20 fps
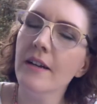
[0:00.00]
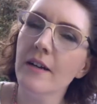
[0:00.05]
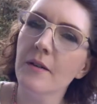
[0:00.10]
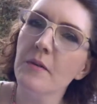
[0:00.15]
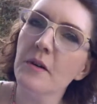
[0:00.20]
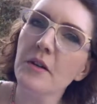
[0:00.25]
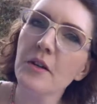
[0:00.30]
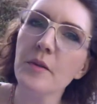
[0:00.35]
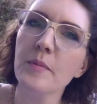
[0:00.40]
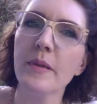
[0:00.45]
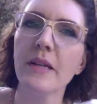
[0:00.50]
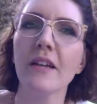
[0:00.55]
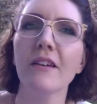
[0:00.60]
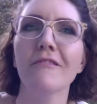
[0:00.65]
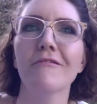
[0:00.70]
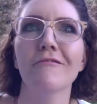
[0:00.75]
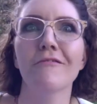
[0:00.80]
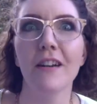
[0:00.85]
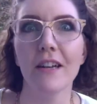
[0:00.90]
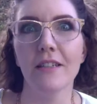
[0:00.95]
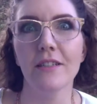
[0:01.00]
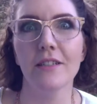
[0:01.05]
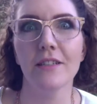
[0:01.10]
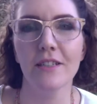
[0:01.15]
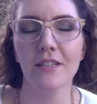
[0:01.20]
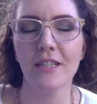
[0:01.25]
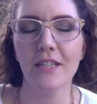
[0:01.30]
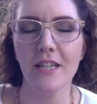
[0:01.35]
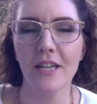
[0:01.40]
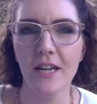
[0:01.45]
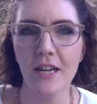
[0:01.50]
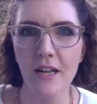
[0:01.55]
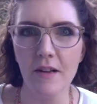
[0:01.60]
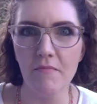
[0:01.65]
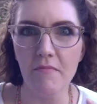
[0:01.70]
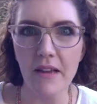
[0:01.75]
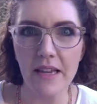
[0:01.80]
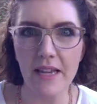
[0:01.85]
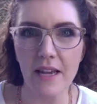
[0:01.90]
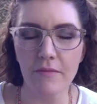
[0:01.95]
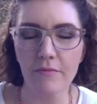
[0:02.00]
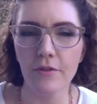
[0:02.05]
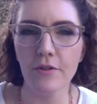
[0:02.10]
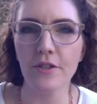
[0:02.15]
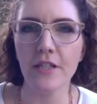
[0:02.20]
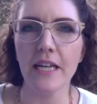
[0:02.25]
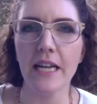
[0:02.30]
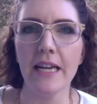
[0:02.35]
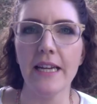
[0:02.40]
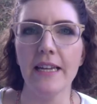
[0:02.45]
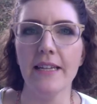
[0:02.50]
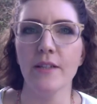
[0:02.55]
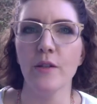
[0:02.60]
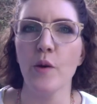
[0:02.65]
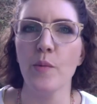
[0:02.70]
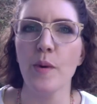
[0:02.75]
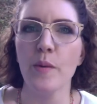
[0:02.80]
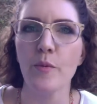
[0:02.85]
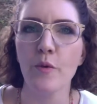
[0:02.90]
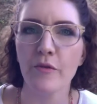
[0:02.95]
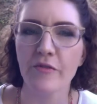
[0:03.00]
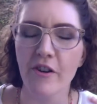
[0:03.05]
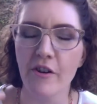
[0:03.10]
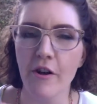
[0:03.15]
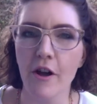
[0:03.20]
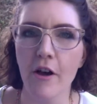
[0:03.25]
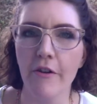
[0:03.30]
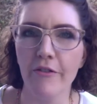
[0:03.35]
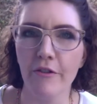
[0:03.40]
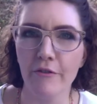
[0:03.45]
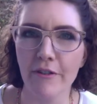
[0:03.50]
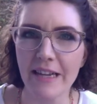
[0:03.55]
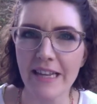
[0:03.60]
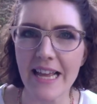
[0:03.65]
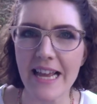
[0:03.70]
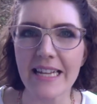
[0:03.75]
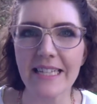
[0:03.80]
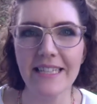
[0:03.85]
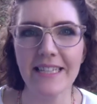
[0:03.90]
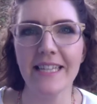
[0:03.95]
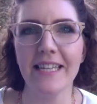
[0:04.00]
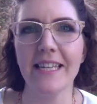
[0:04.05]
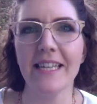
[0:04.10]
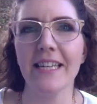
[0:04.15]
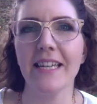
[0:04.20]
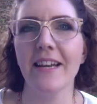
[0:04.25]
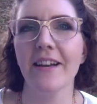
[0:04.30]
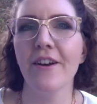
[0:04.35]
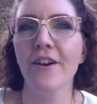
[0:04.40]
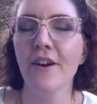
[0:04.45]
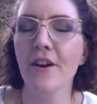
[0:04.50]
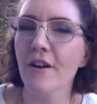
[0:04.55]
what could be a rushed makeup routine into a bit more of a relaxing